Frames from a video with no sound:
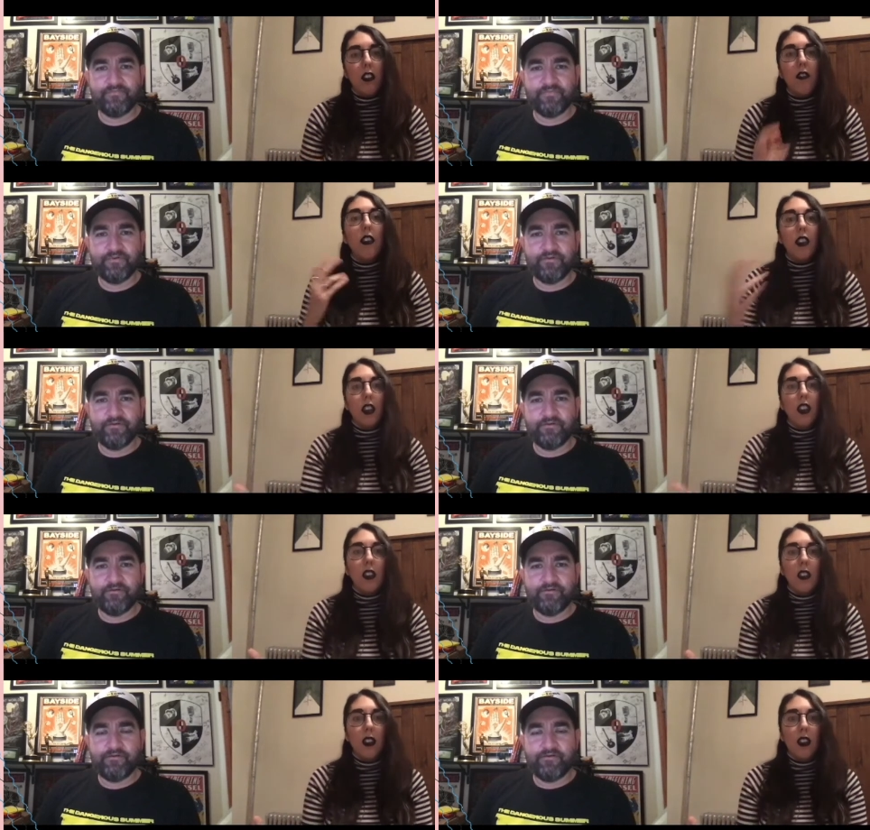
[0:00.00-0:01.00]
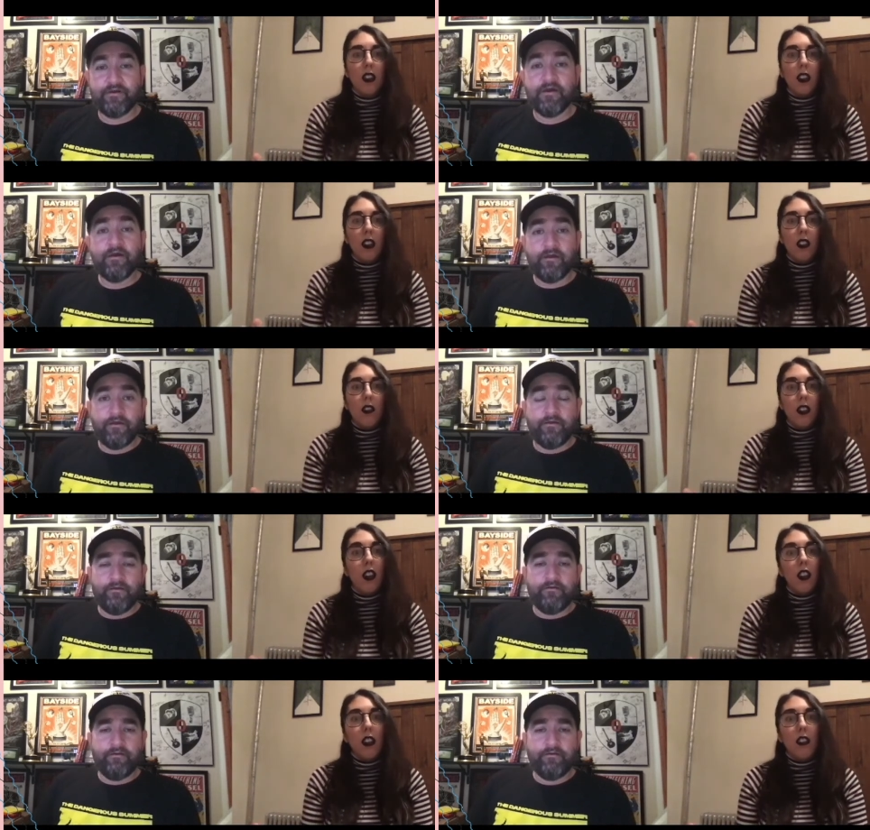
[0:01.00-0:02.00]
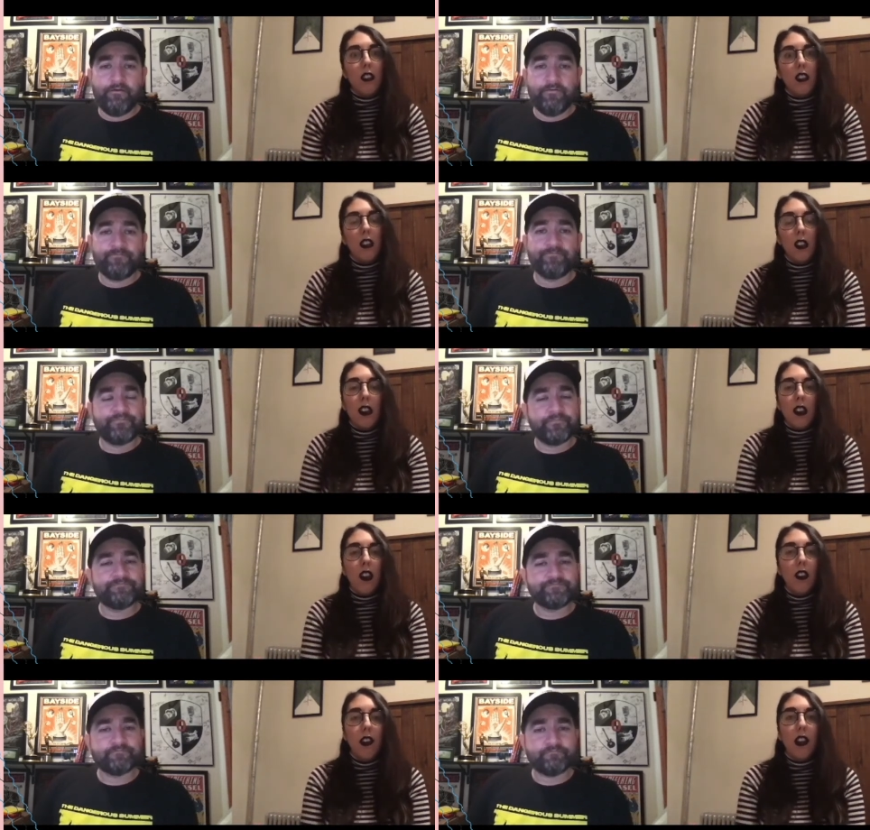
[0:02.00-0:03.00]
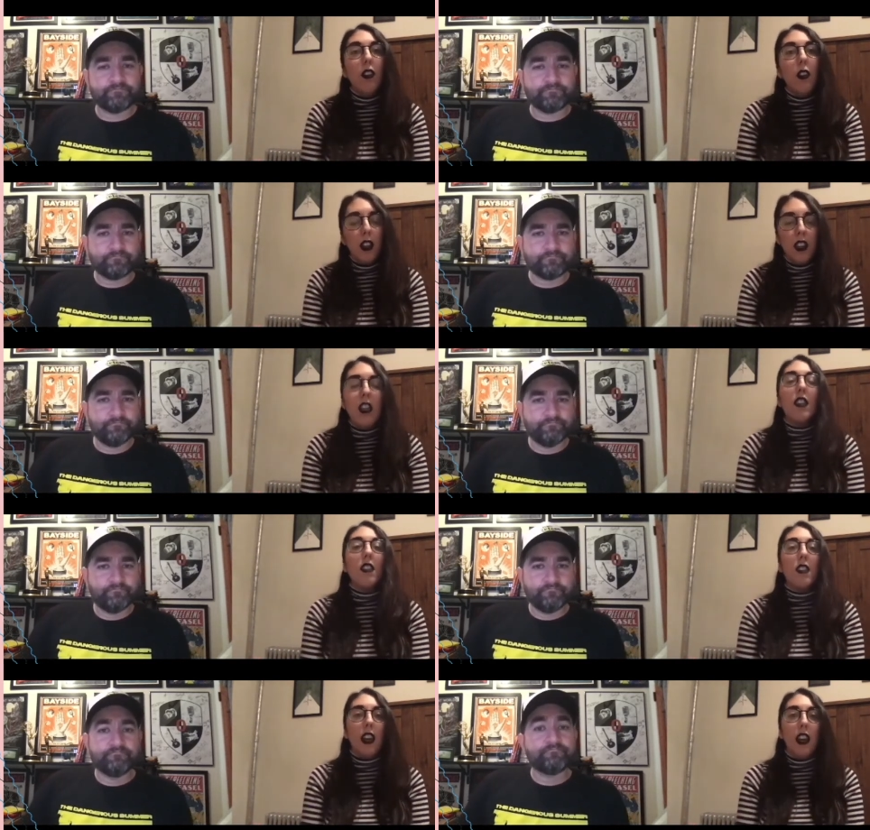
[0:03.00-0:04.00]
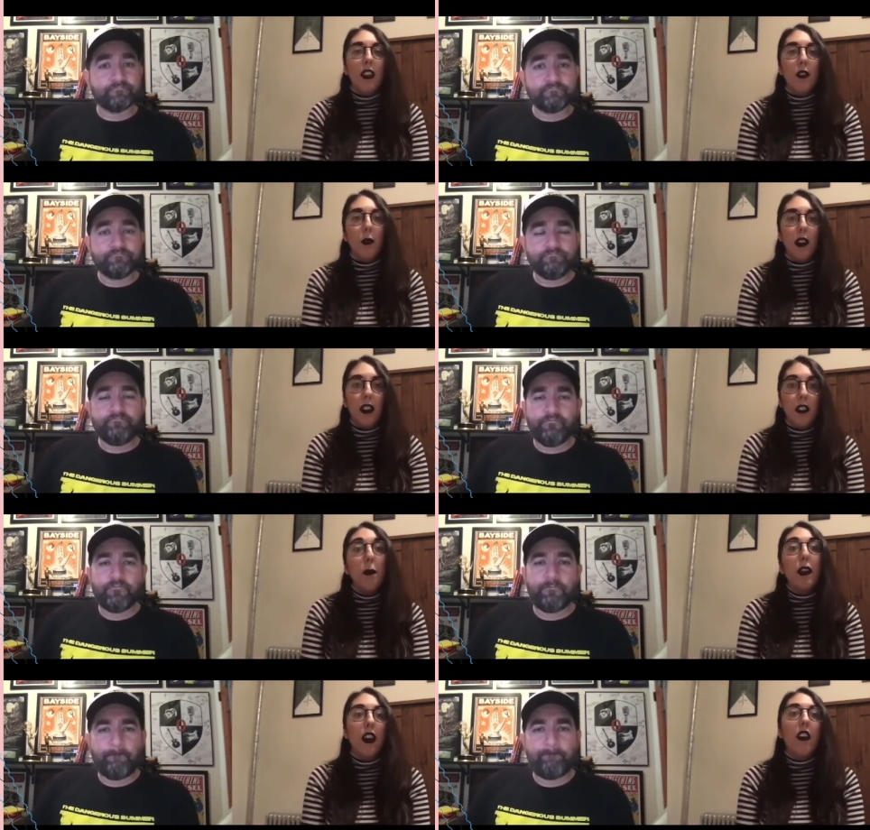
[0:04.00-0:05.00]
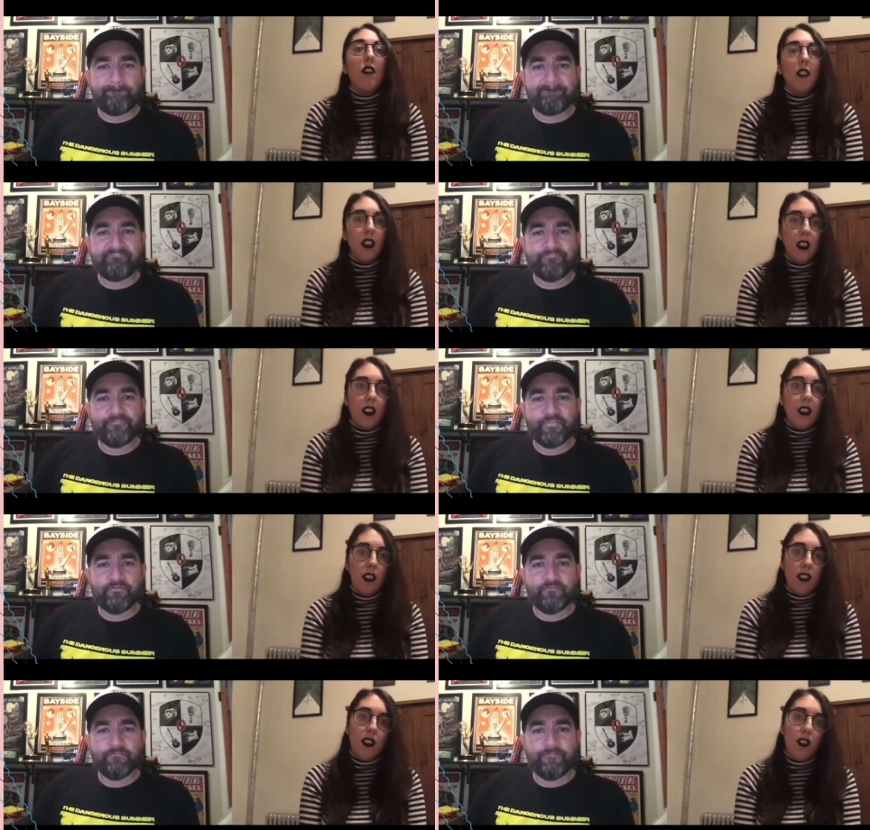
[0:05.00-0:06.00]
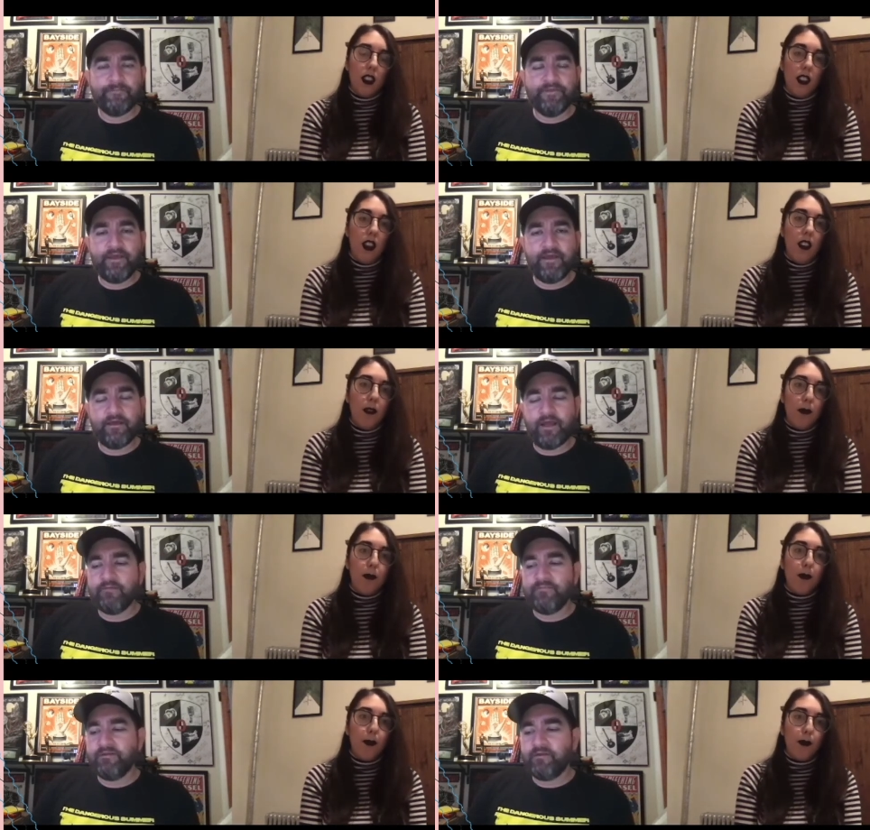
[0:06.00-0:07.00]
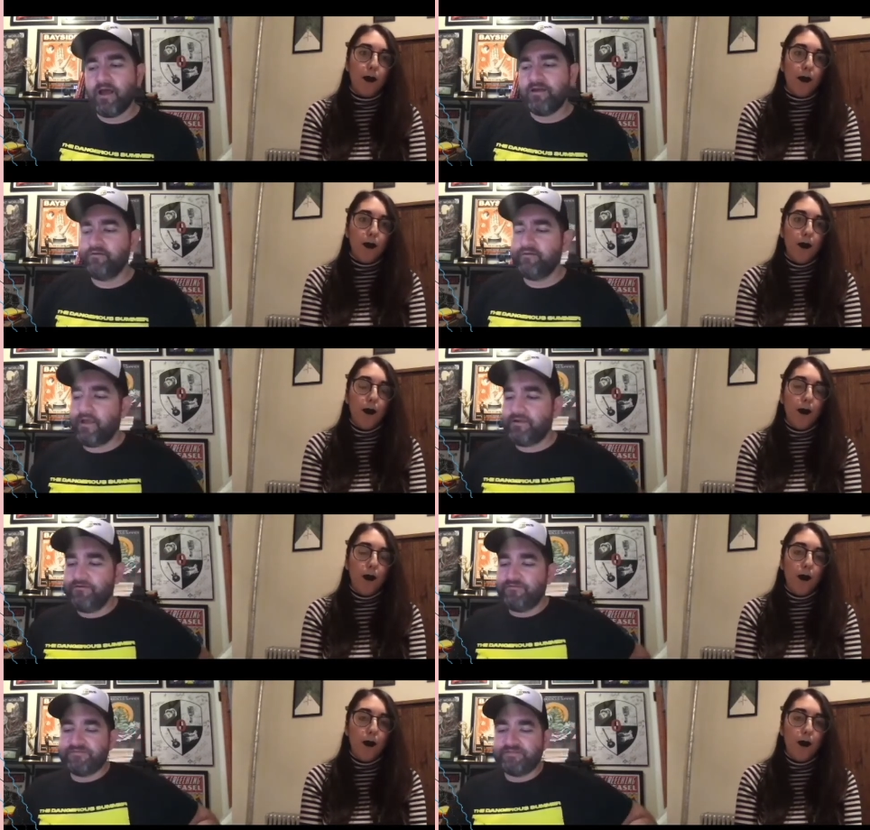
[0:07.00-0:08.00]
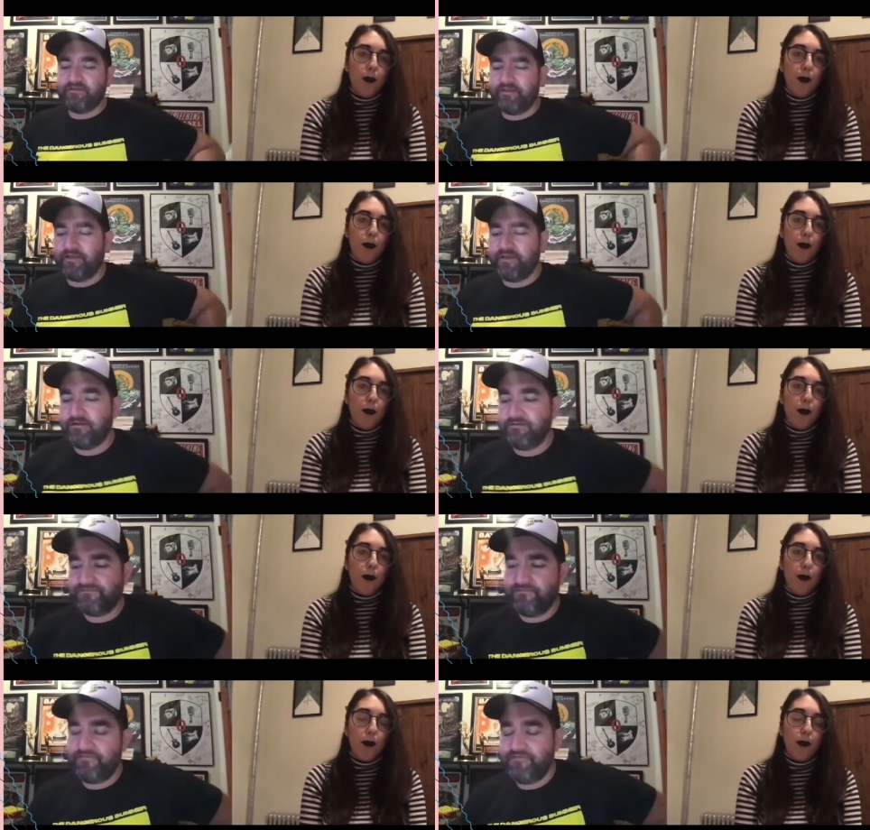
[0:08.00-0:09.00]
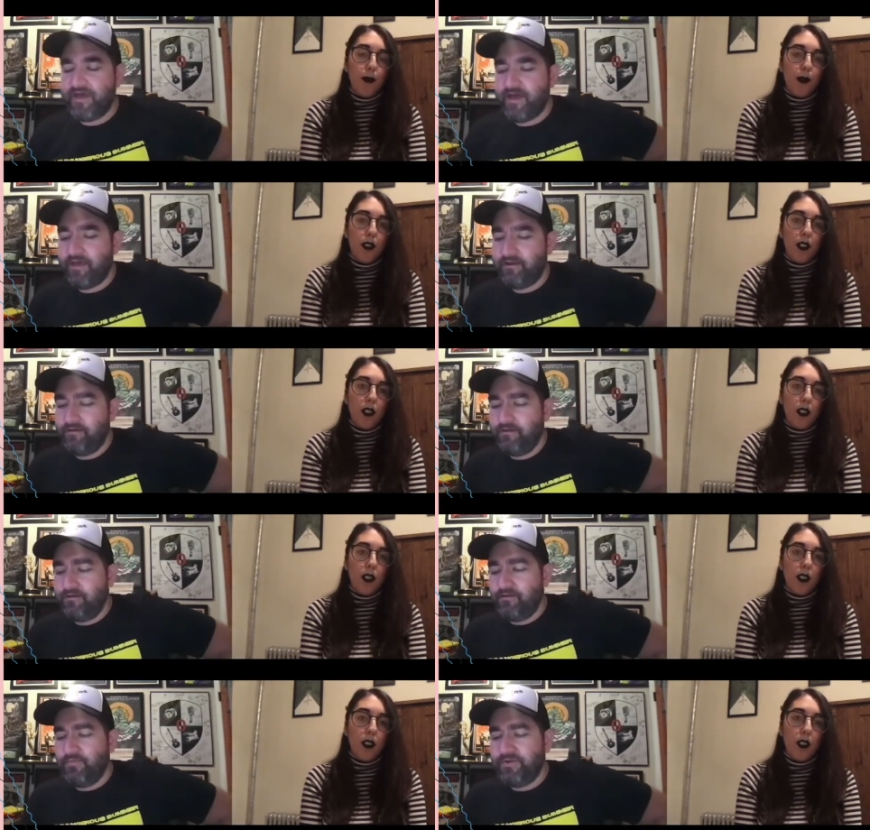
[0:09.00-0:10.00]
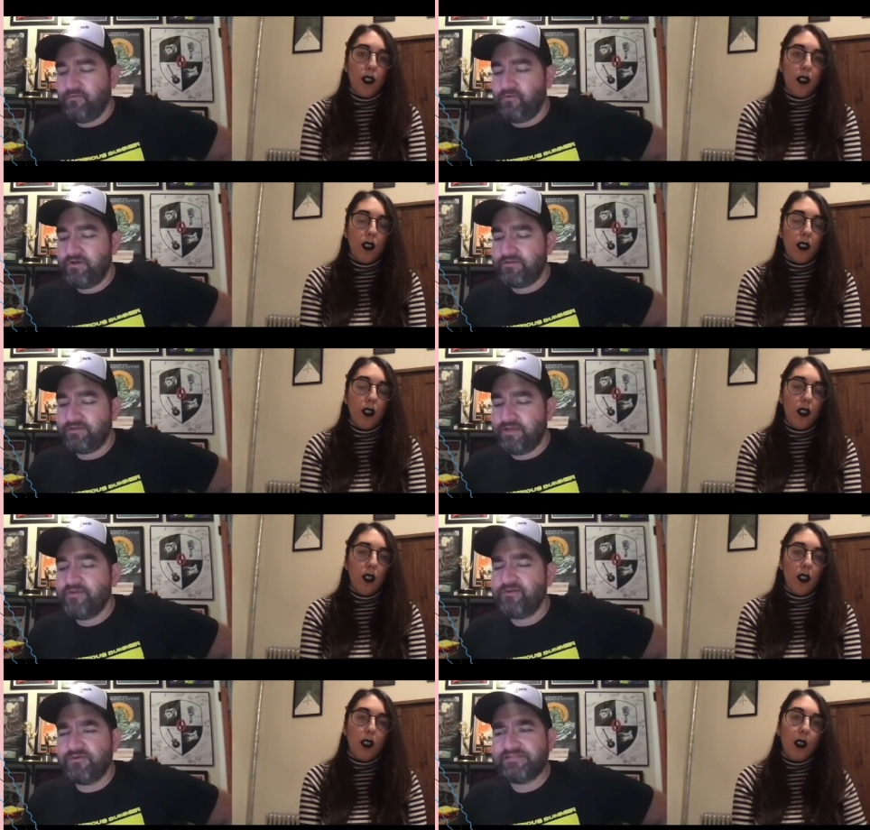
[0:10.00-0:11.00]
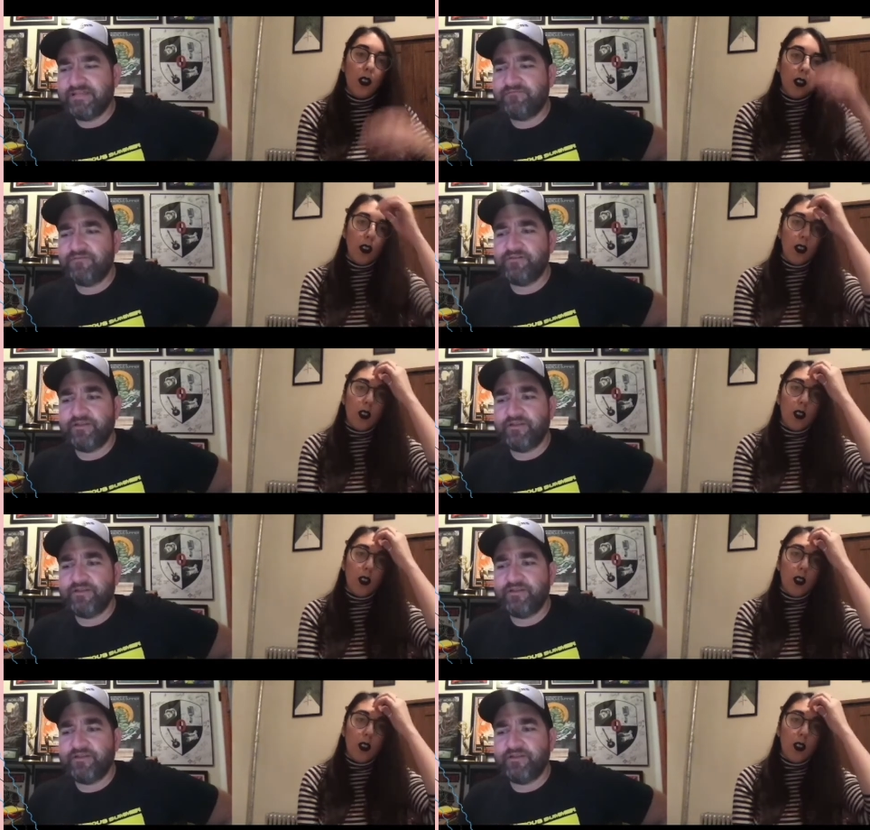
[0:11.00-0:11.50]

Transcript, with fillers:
Speaker 1: feeling these feelings of like loneliness and wanting to be loved and
Speaker 2: yeah i mean i don't i don't know if it was the catalyst for that but it was i mean it was definitely like a